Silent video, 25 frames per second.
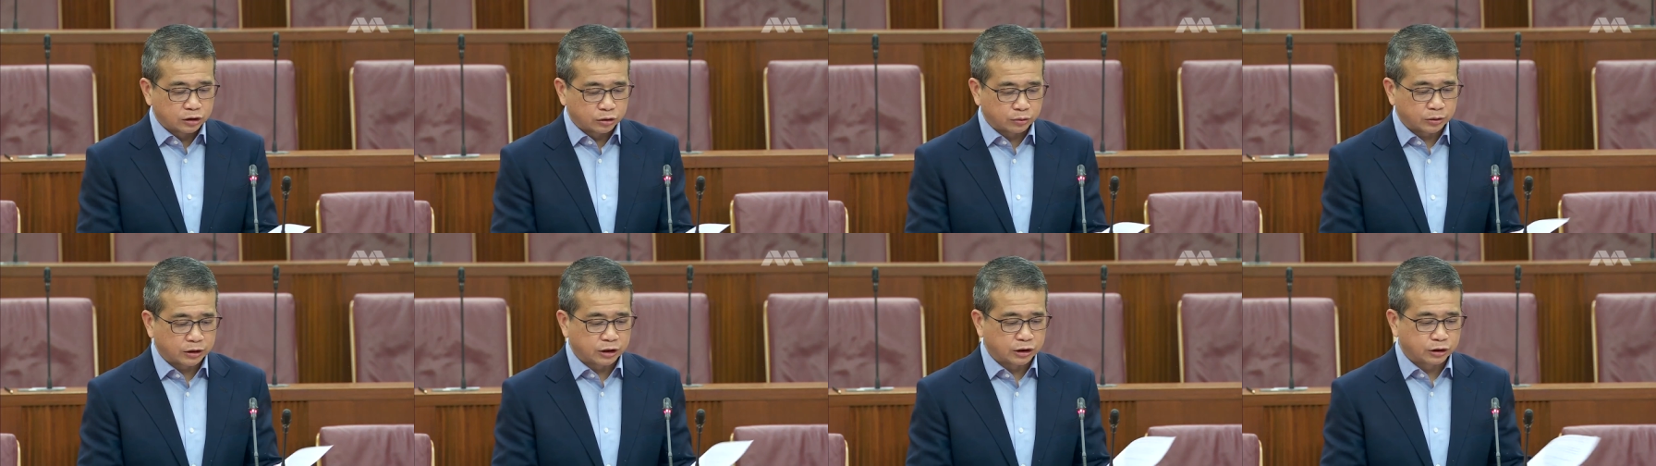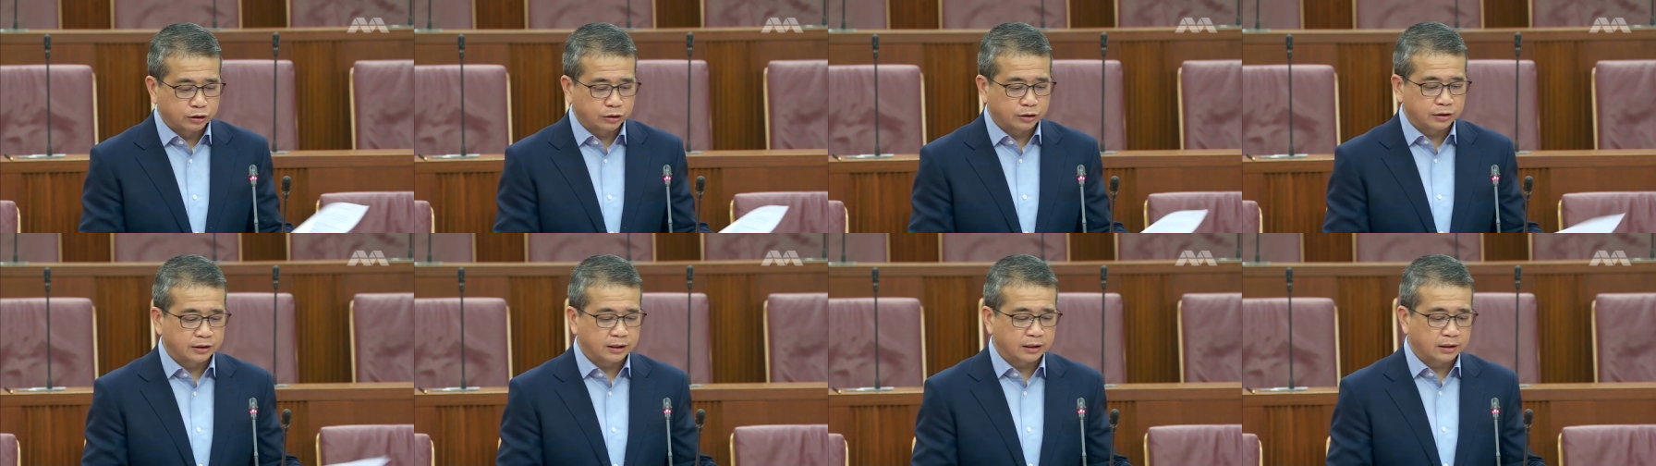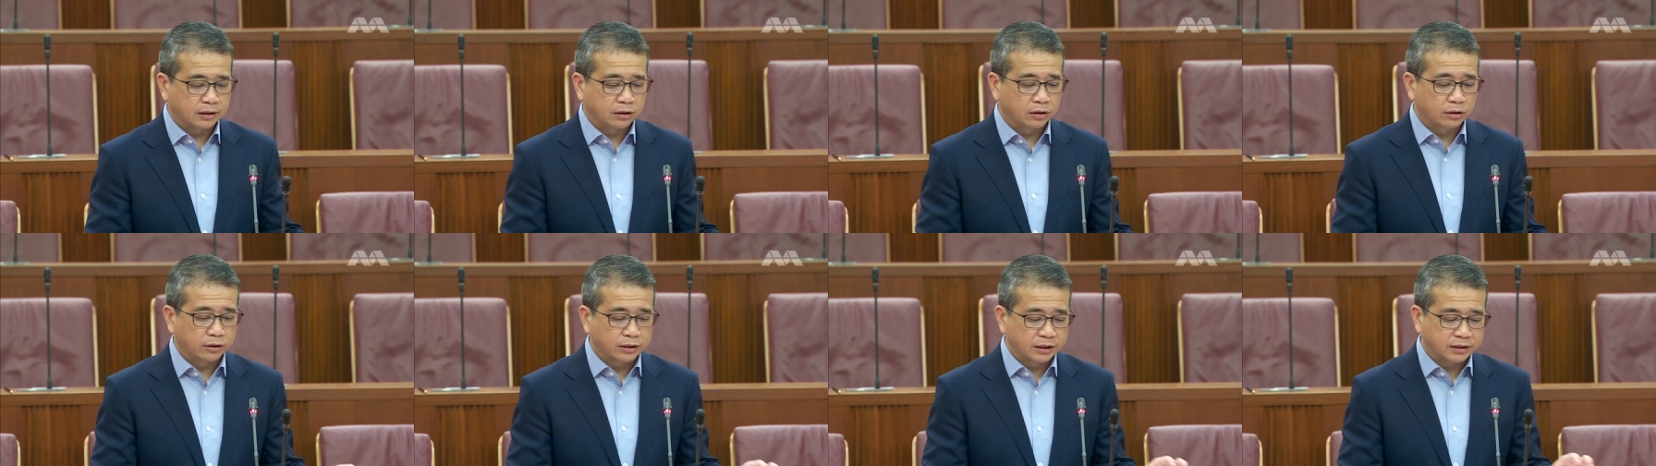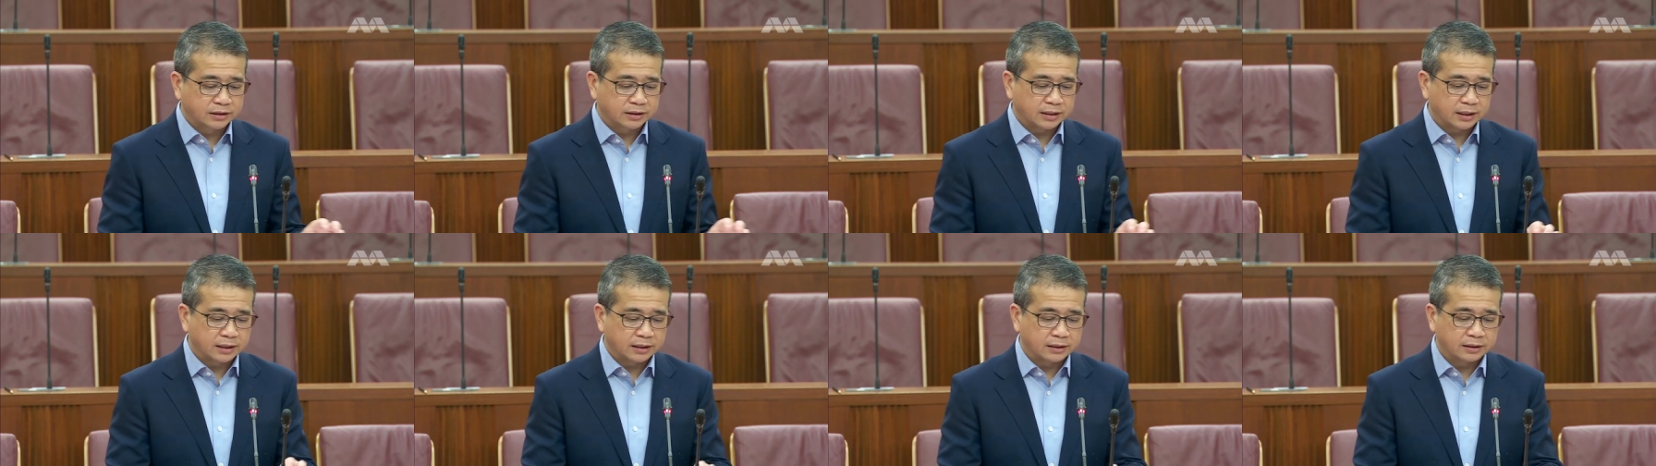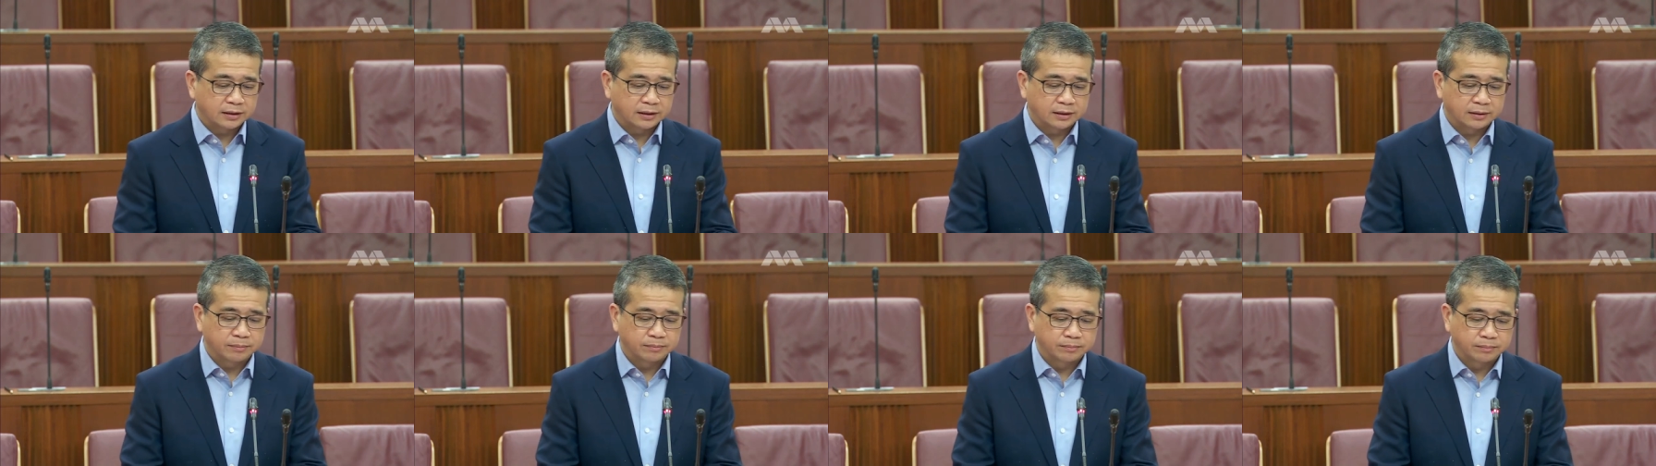to ensure that lawyers
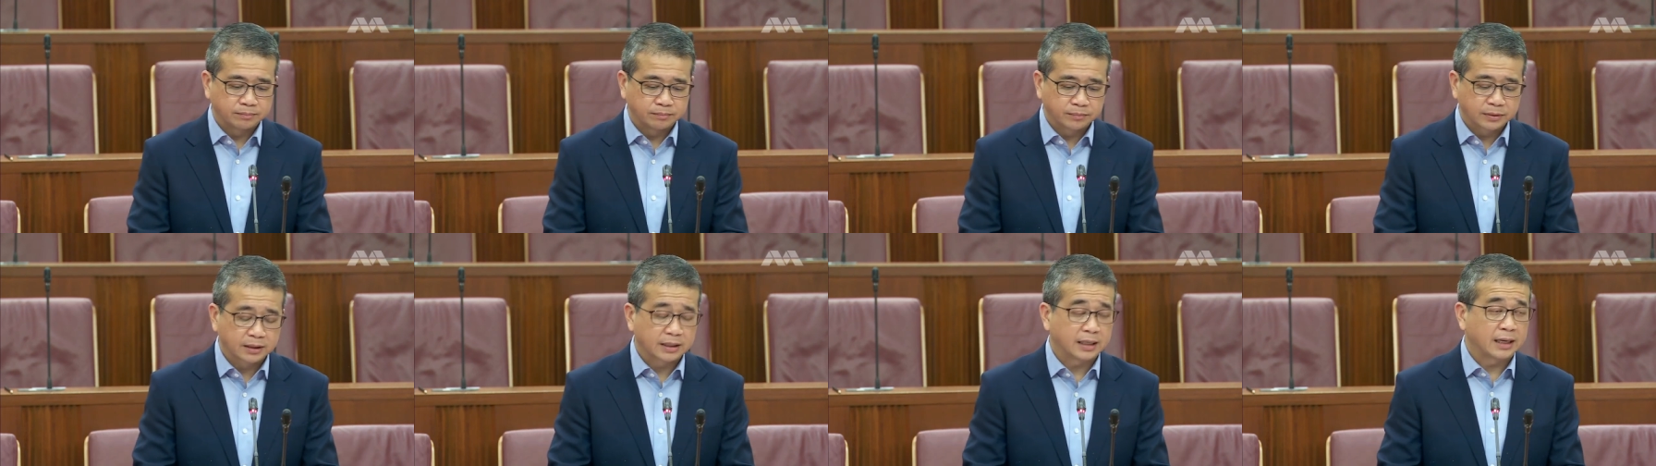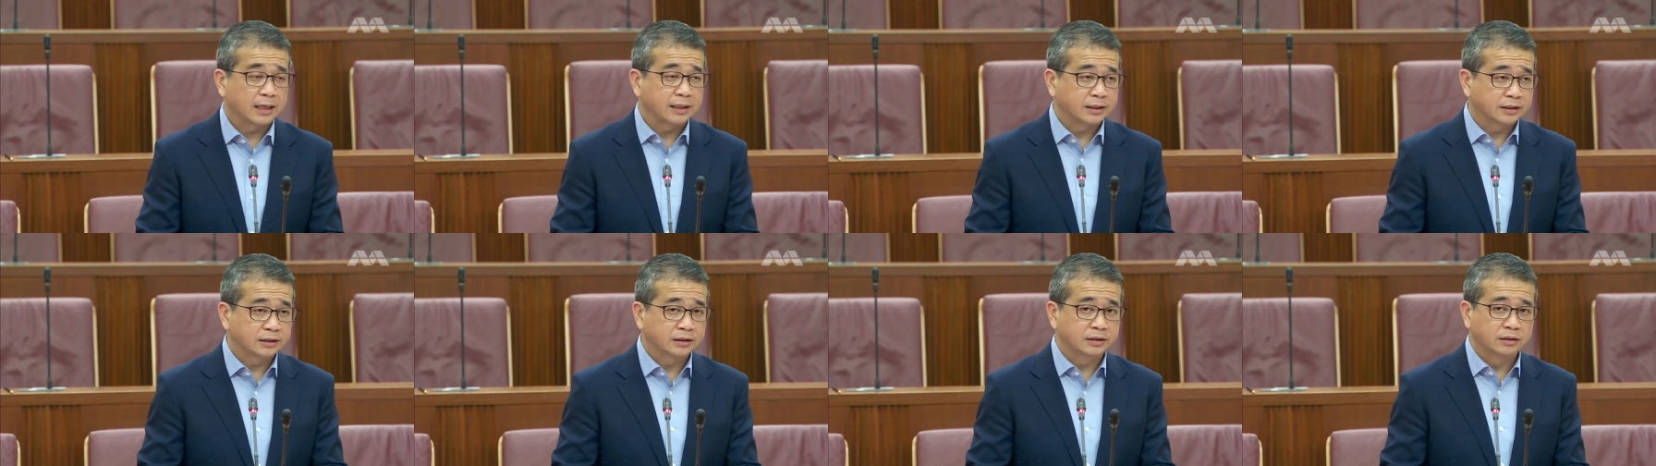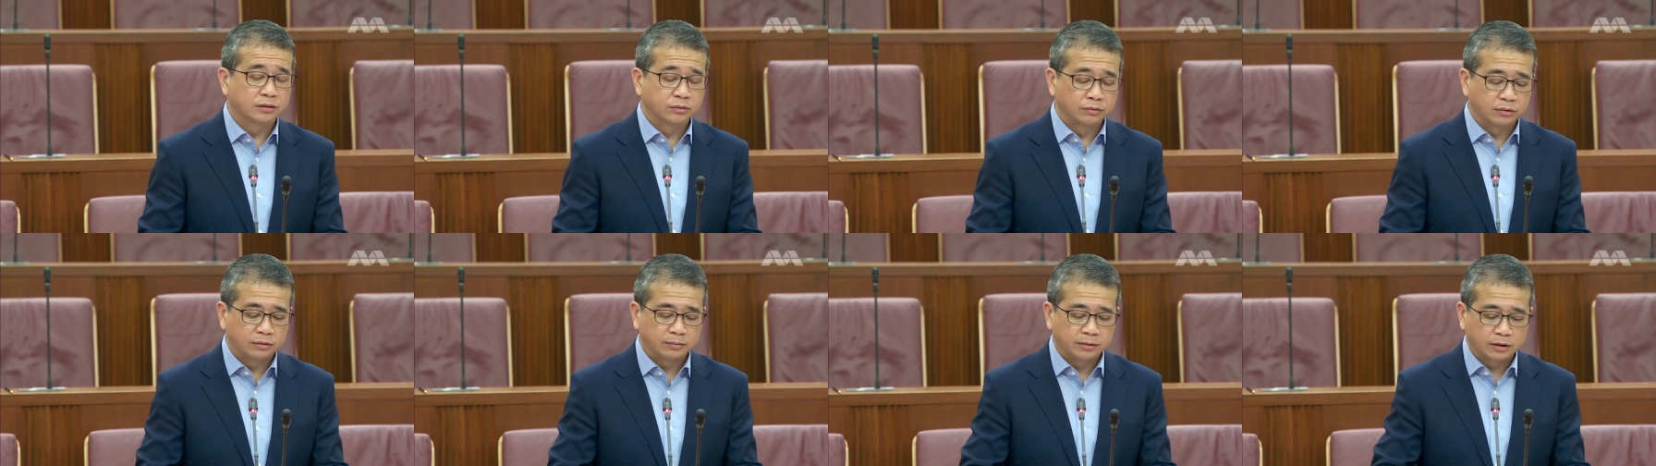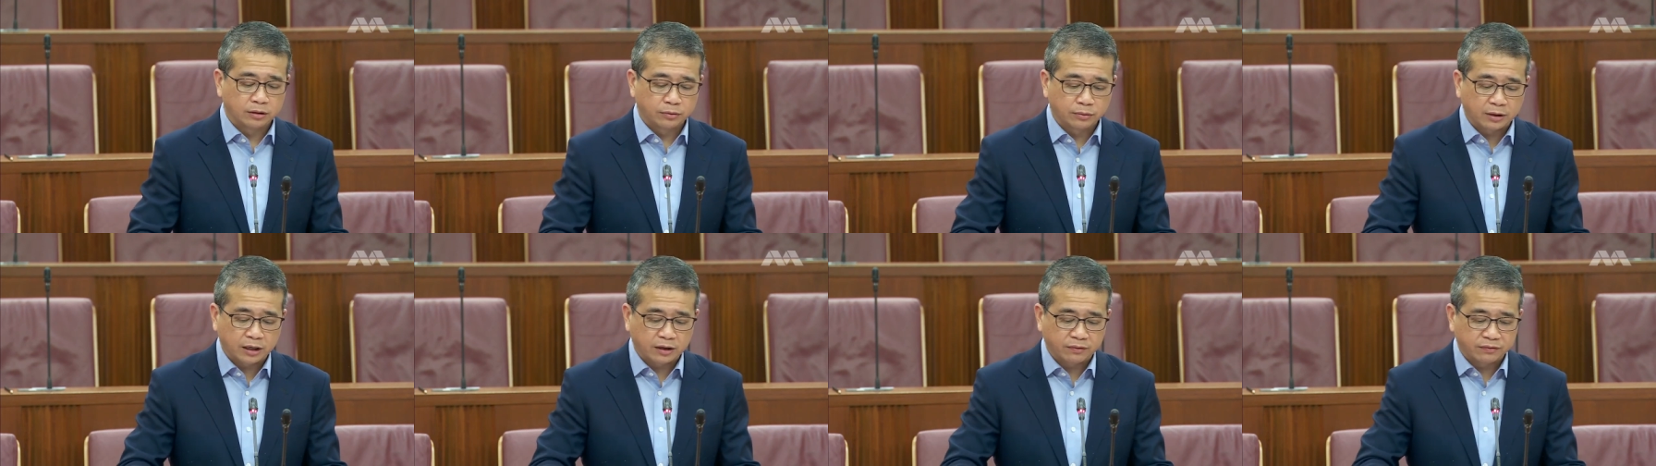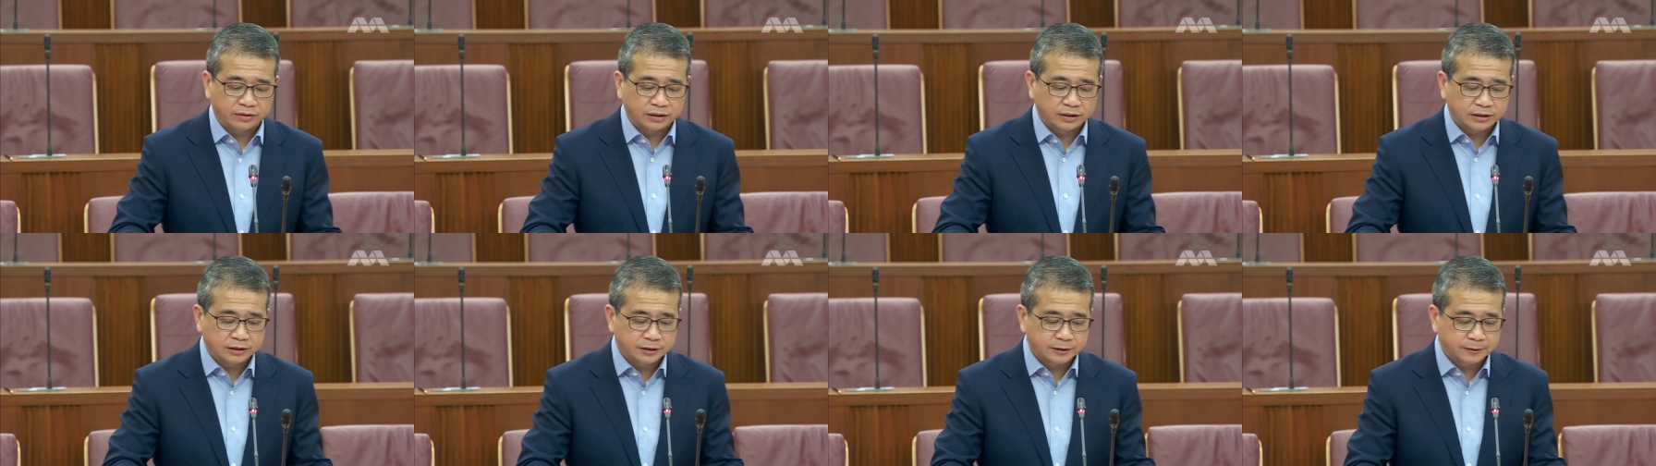and uh, clients will be aware
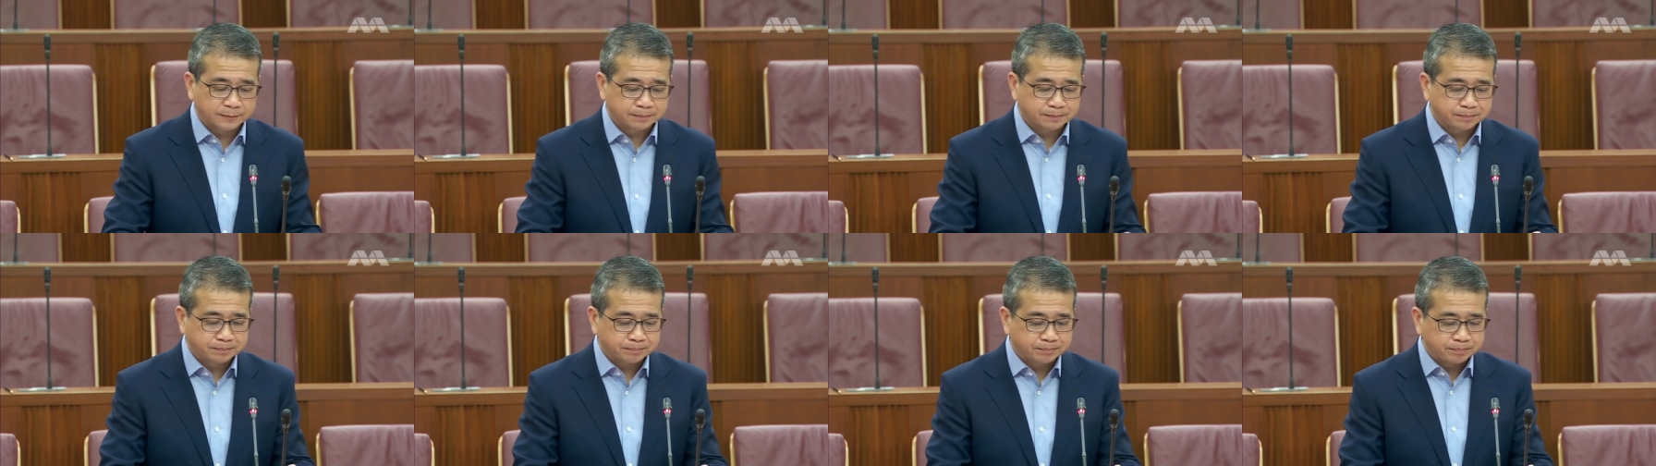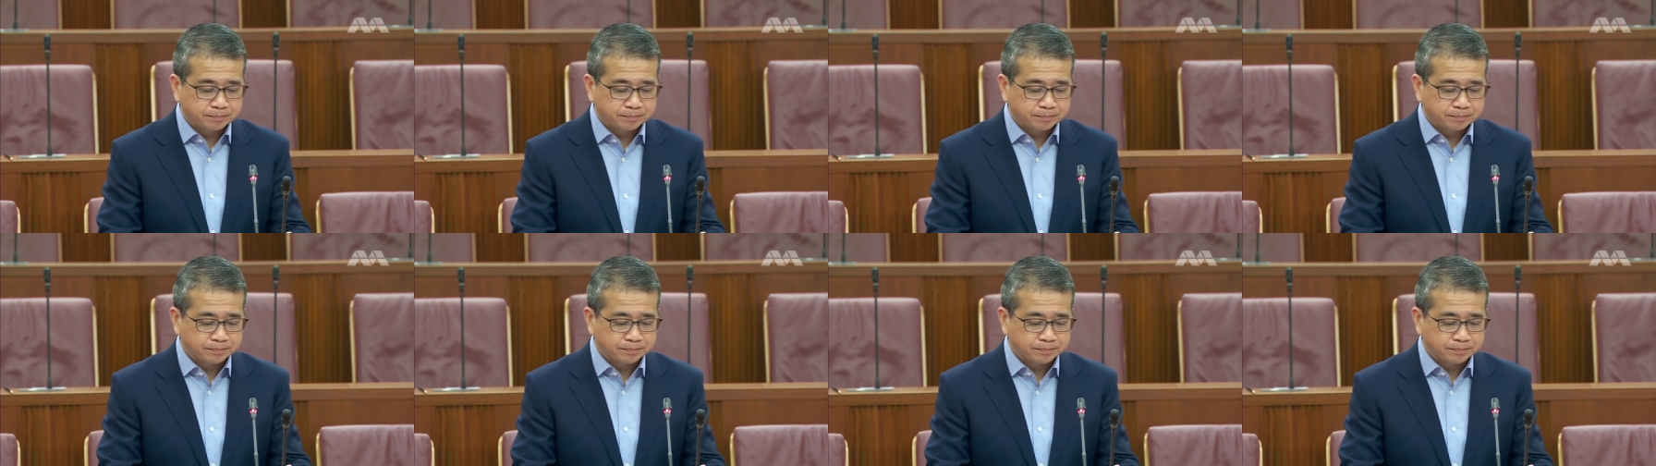of this.